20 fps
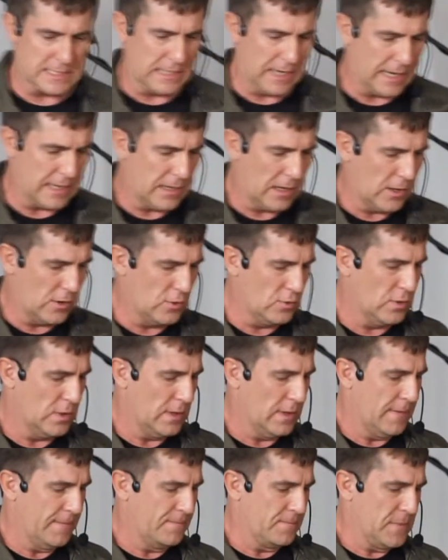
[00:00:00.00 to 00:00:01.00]
and I go,
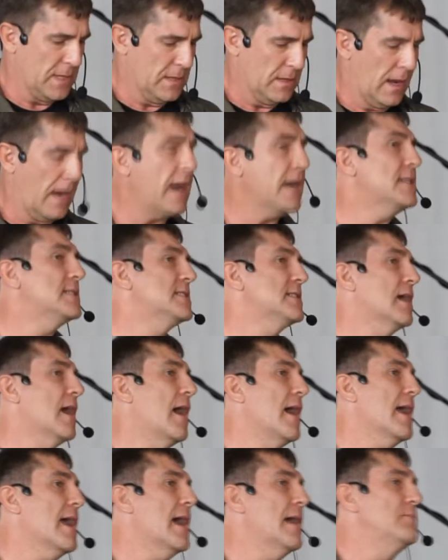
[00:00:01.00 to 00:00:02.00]
I, sh-
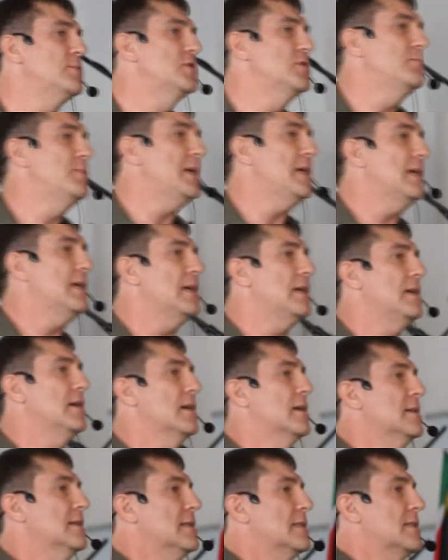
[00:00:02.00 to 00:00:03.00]
I am to be
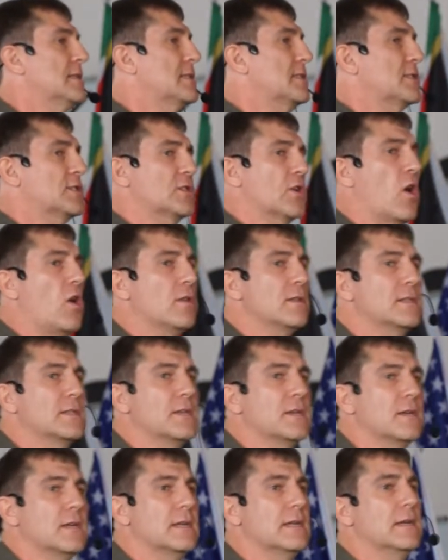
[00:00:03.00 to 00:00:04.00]
the salt
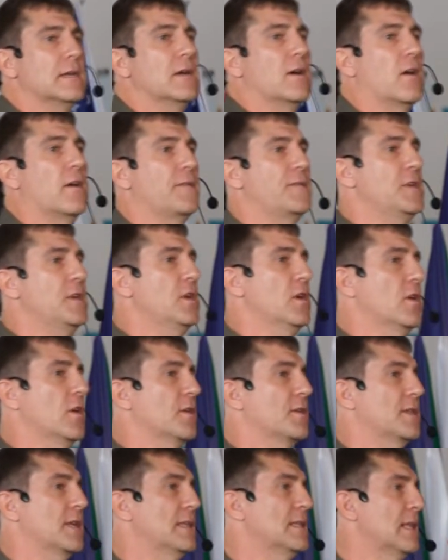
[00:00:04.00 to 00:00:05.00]
of the
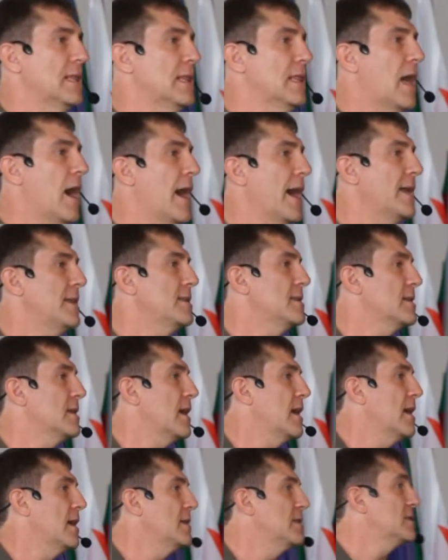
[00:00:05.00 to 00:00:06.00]
earth and the light.
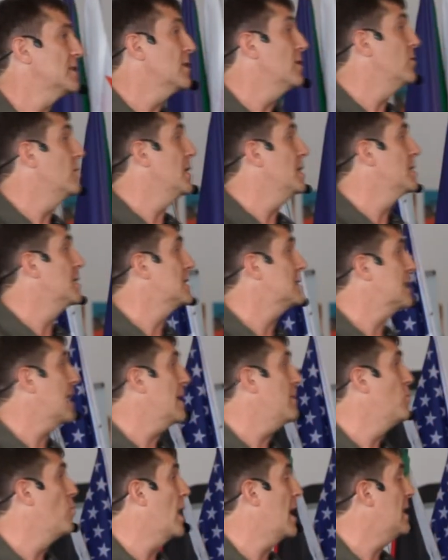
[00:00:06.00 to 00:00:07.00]
And so, in the
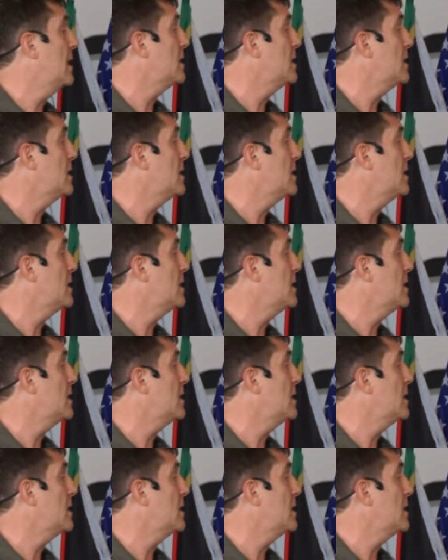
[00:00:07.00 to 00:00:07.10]
same way,